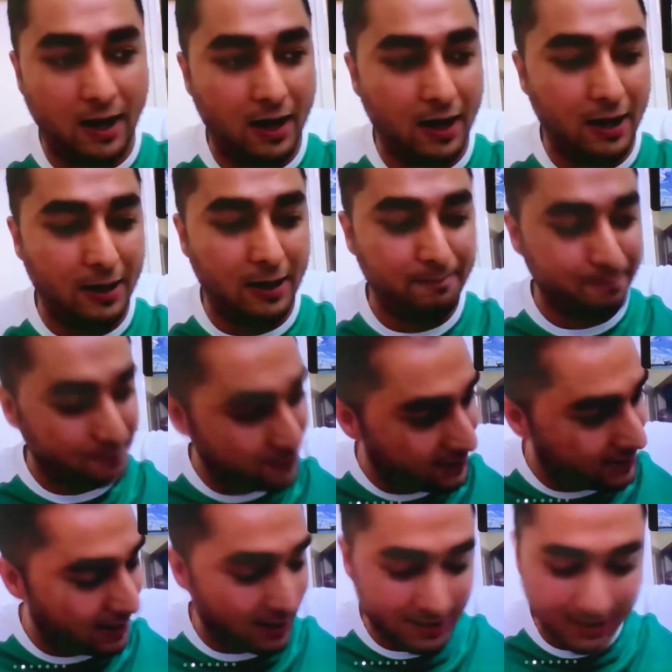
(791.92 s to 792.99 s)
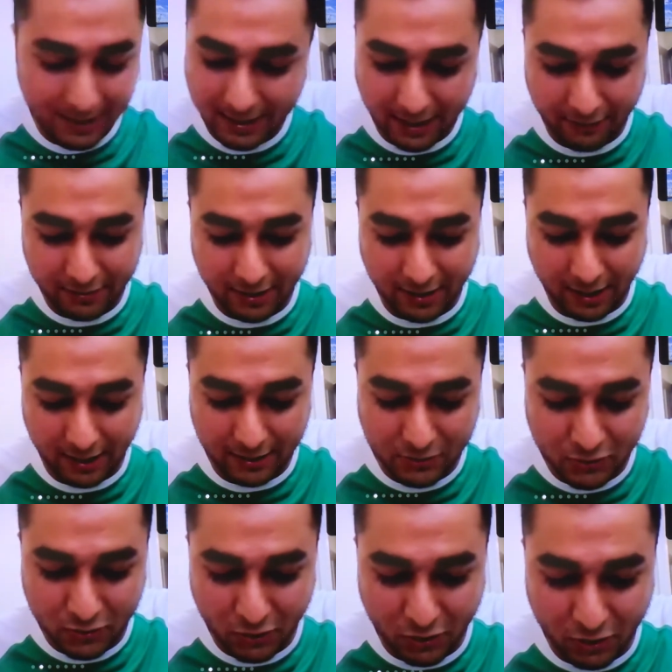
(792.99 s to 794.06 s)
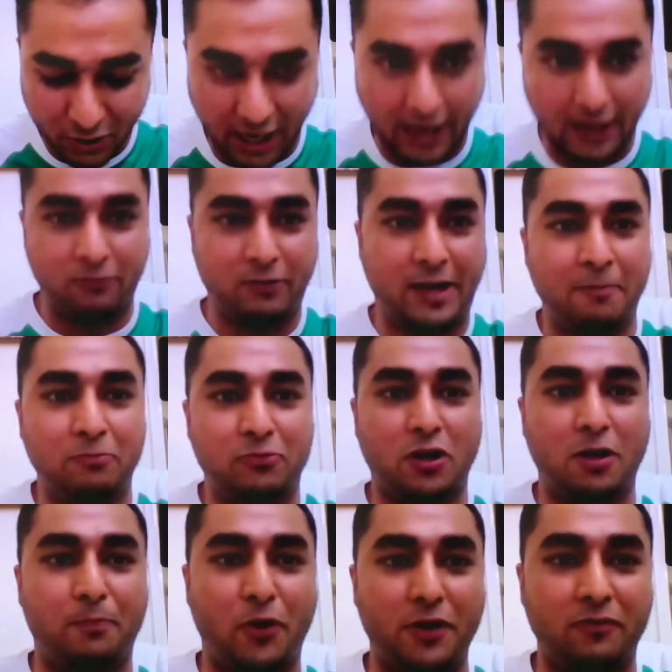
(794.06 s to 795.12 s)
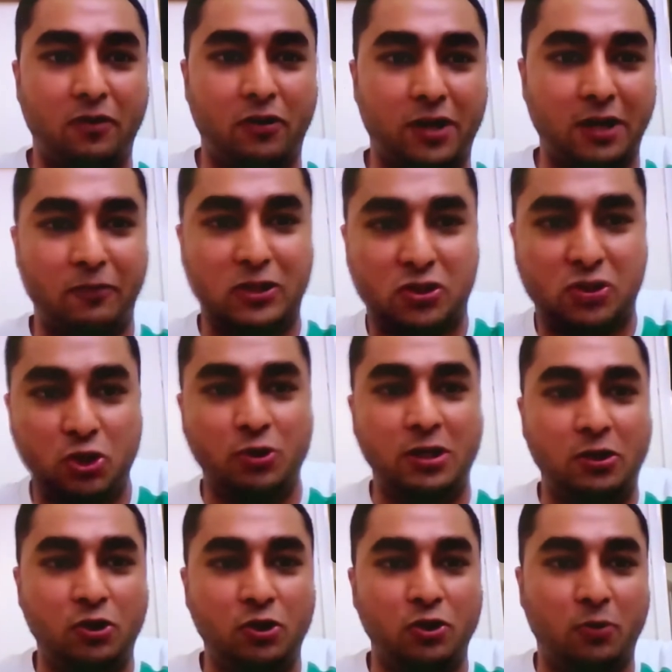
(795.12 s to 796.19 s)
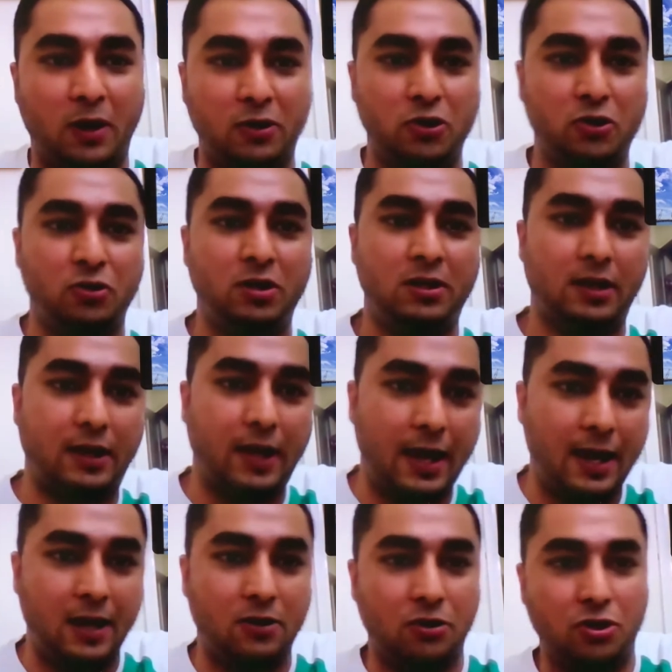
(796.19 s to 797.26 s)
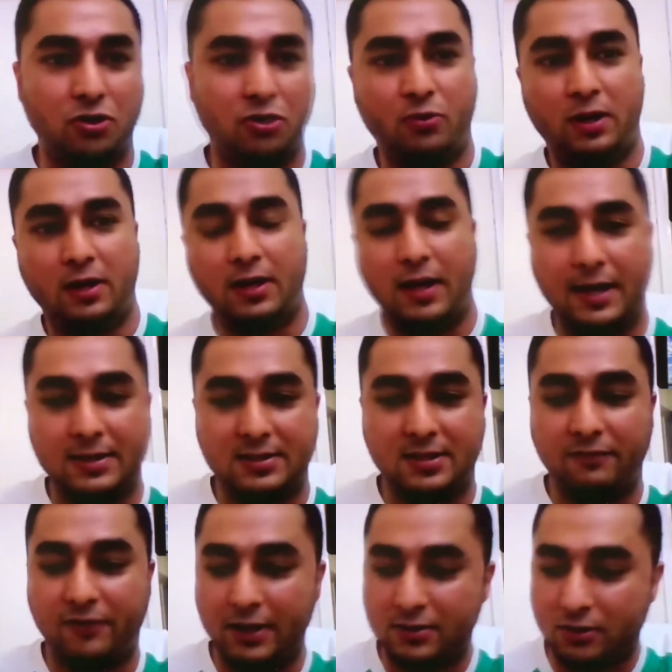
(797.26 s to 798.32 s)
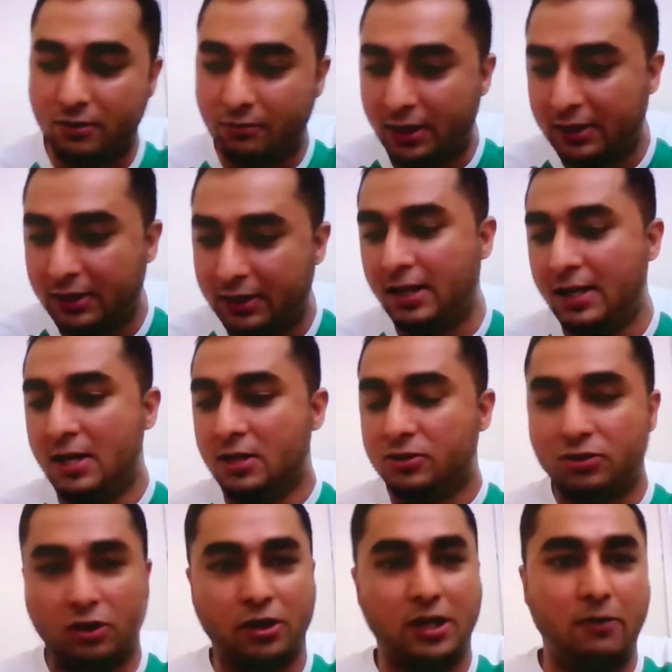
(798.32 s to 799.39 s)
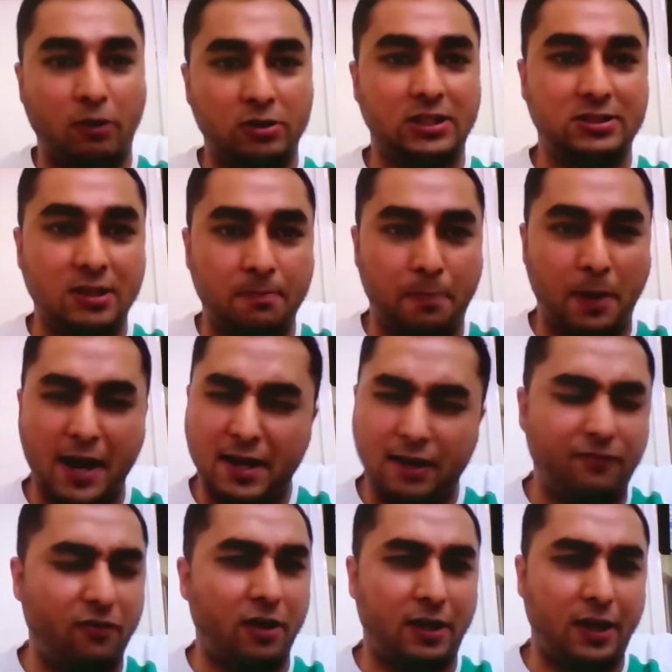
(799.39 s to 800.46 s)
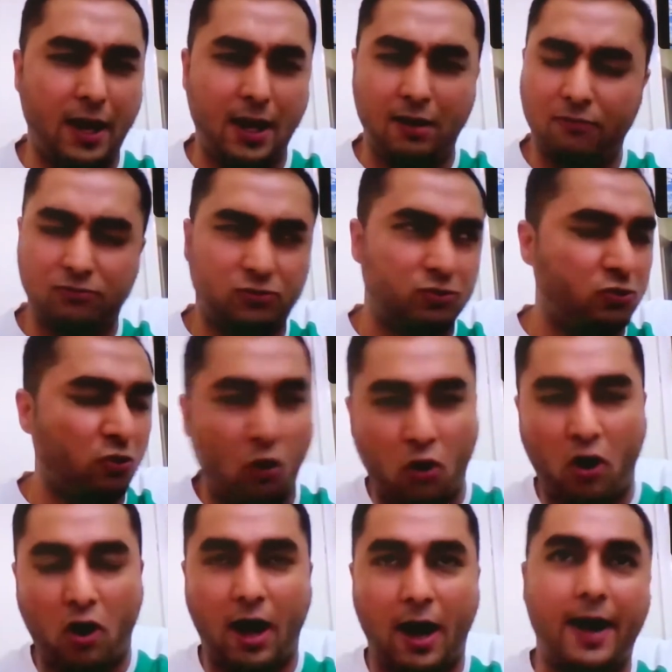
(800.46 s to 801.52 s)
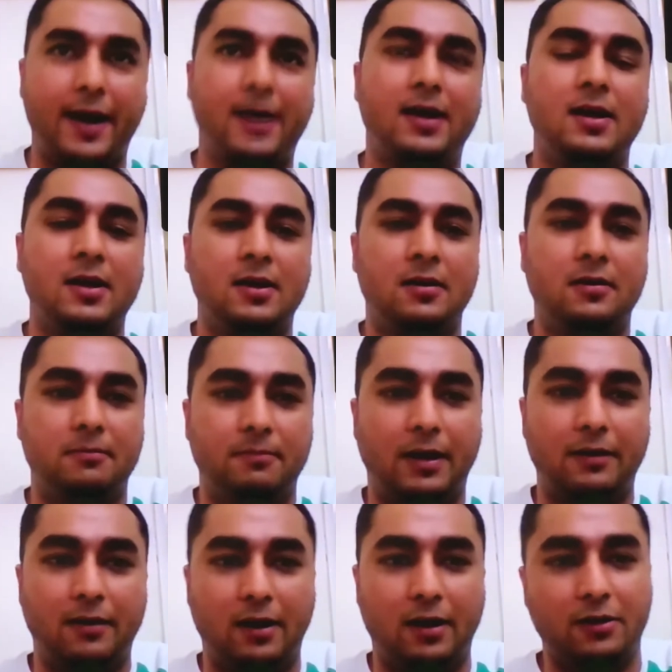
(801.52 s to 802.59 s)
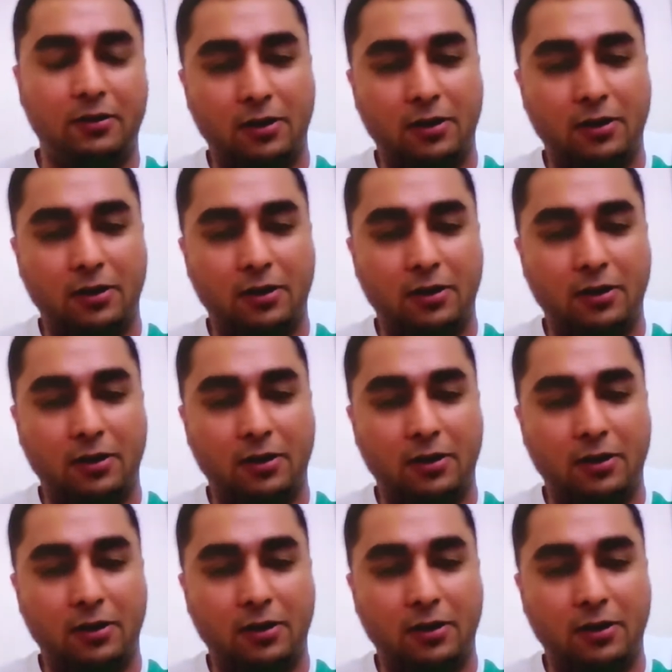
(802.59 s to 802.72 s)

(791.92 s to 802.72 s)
And he did everything. So it came to a point, okay, which unit do you want? Do you need a K8 or do you want the SD501? So he was actually planning for the K8 so high, but